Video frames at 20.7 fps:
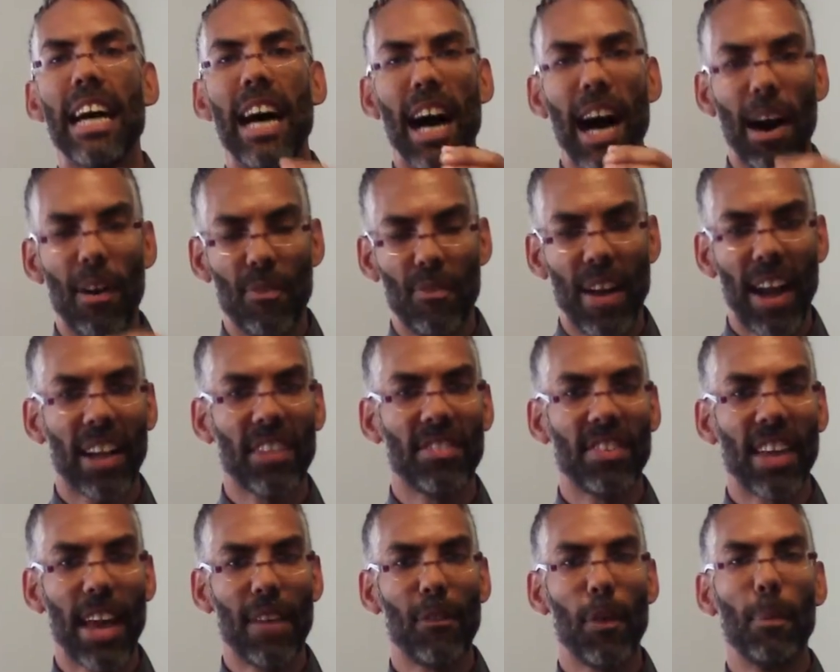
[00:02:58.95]

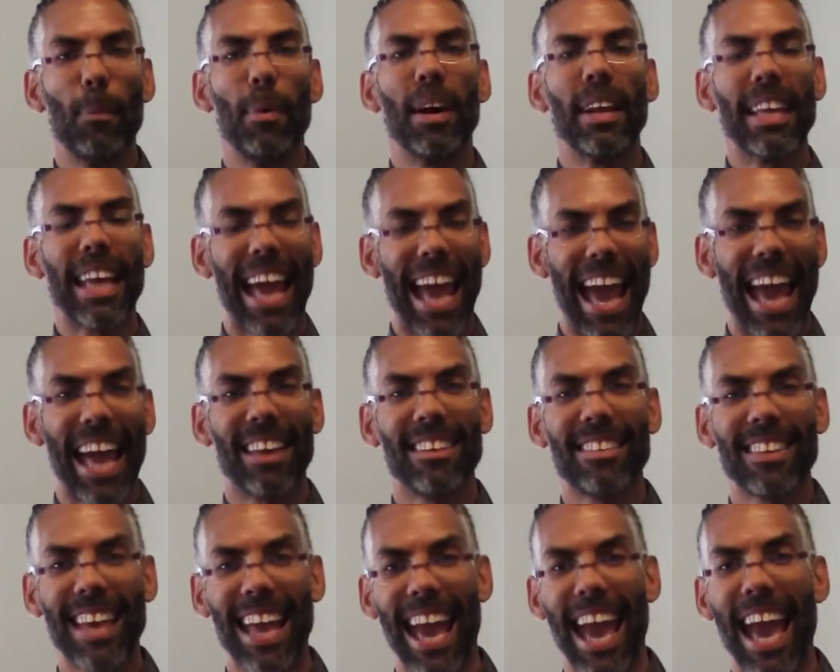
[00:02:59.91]
affects everybody
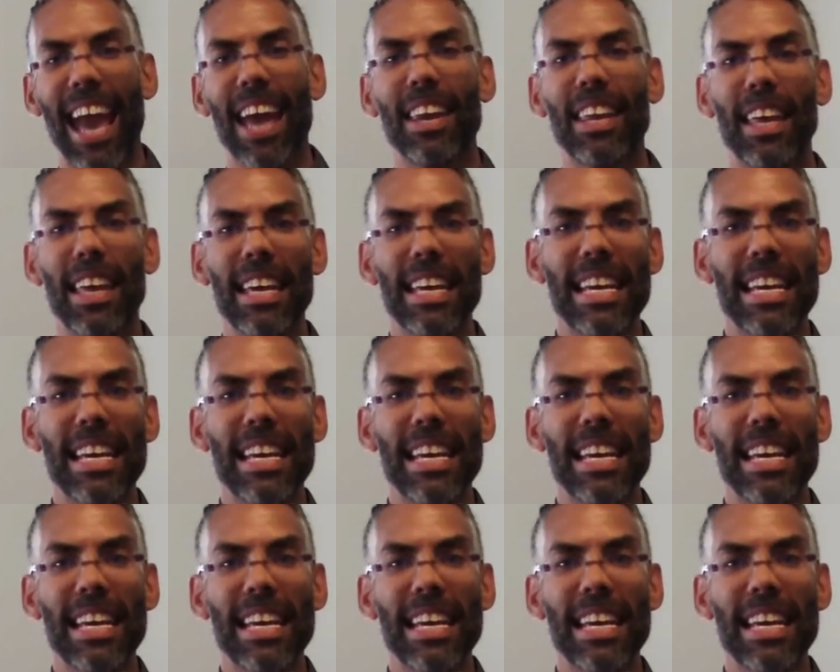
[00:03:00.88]
and can